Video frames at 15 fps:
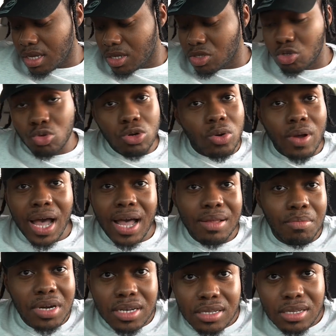Dude don't got
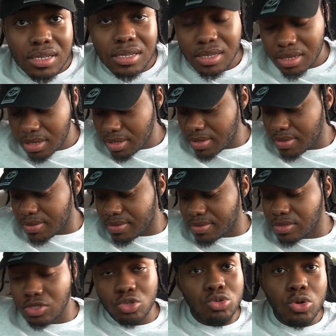money.
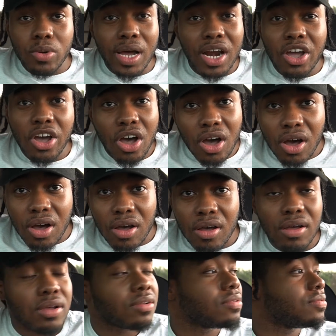Dude don't got a car.
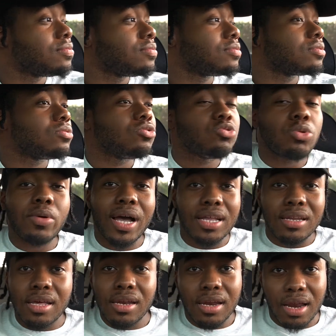Dude don't got
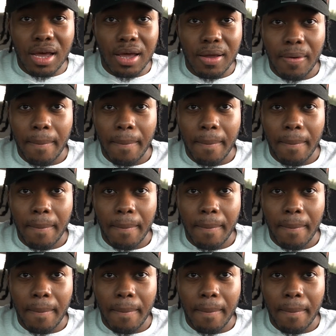none of that.